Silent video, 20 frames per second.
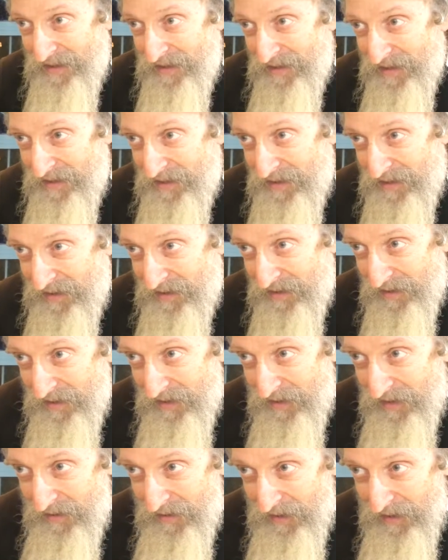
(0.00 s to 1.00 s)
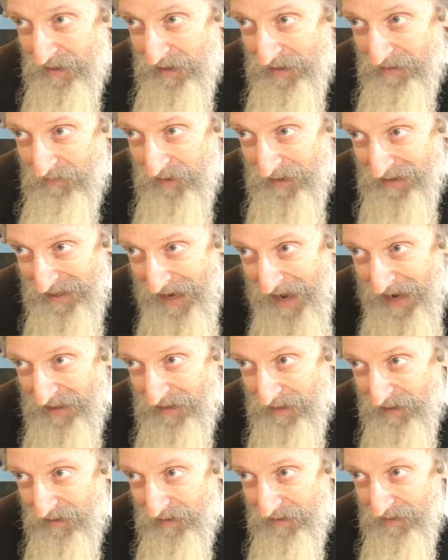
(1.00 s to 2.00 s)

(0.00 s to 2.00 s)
This is the taina,